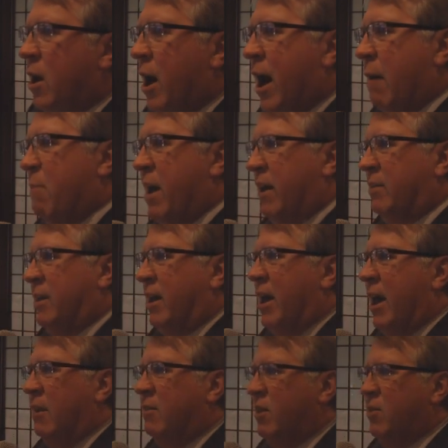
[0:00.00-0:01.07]
At the
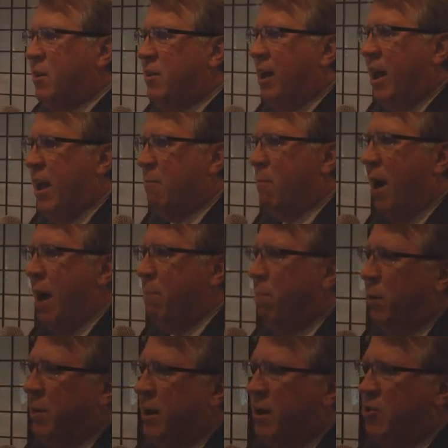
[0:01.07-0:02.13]
end of the day, my
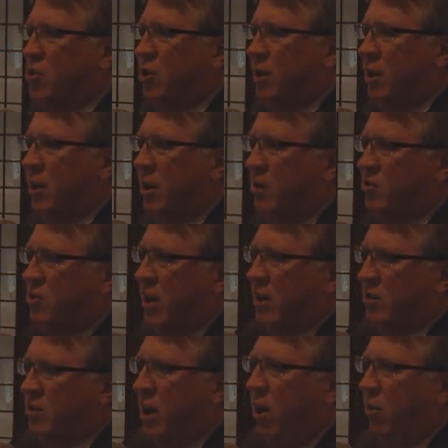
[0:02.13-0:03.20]
prediction is
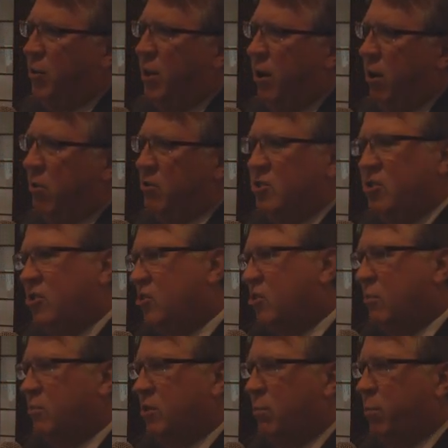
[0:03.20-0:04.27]
that as healthcare
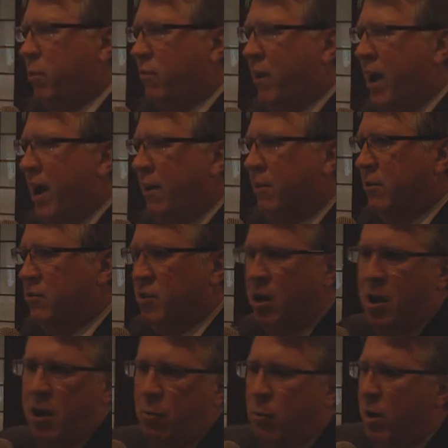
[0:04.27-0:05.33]
systems and providers,
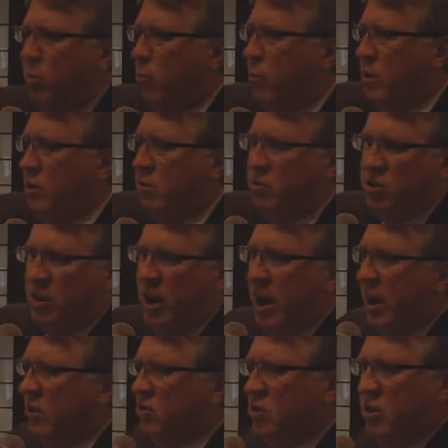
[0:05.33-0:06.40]
whether we use an
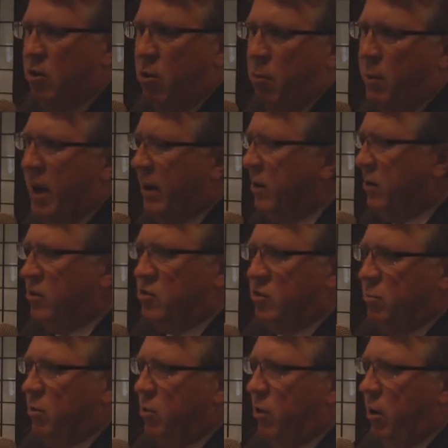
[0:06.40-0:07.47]
ACO
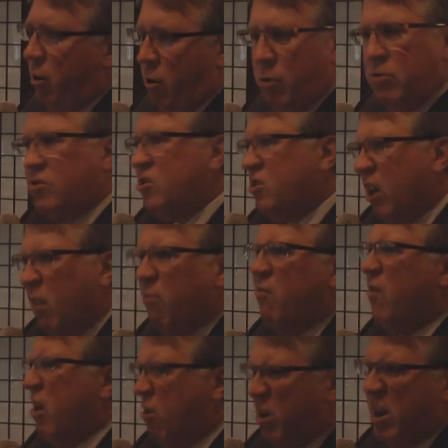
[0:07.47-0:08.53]
mechanism or
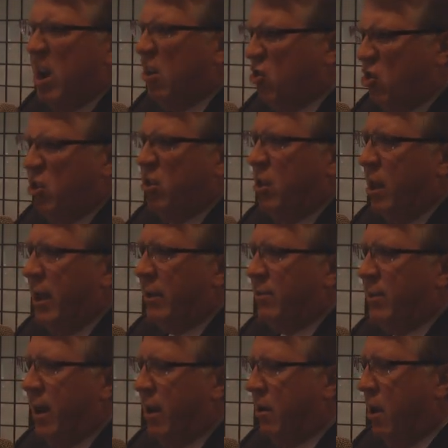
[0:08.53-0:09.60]
some variation
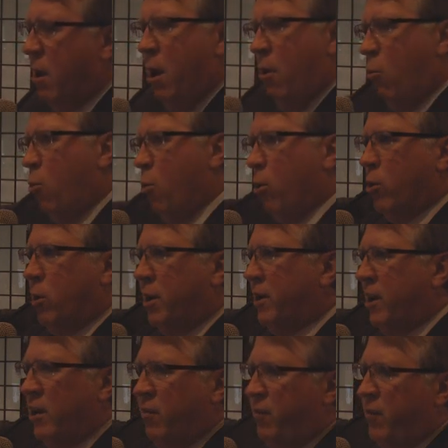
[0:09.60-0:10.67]
like that, we're going to
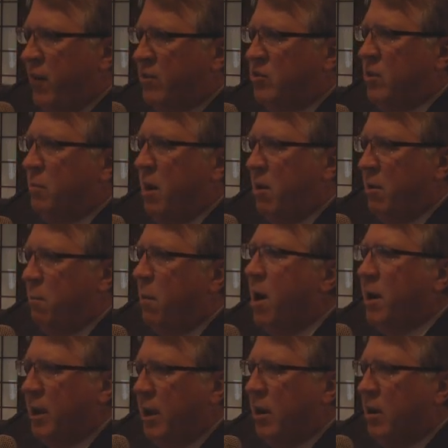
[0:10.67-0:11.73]
get a fixed amount of
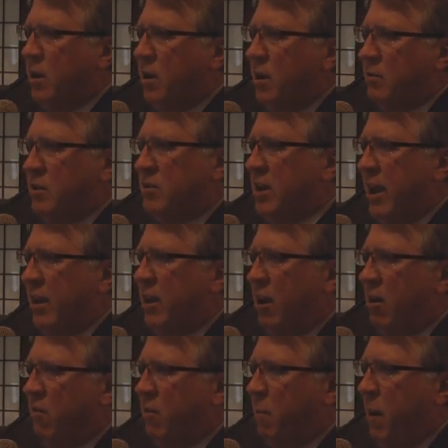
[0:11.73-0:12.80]
money to take
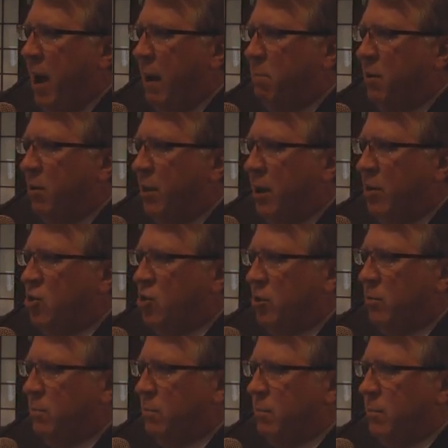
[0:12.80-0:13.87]
care of a
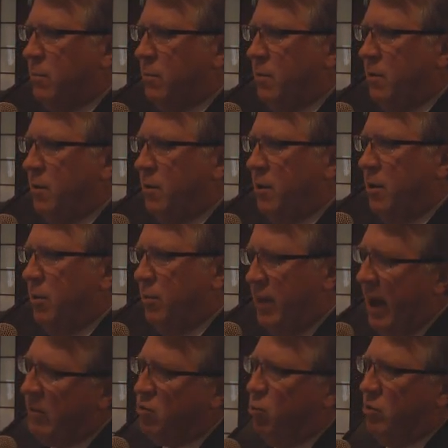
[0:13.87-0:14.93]
population.
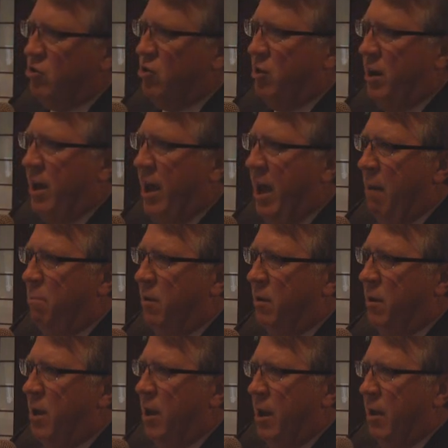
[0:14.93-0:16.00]
That's what's going to happen.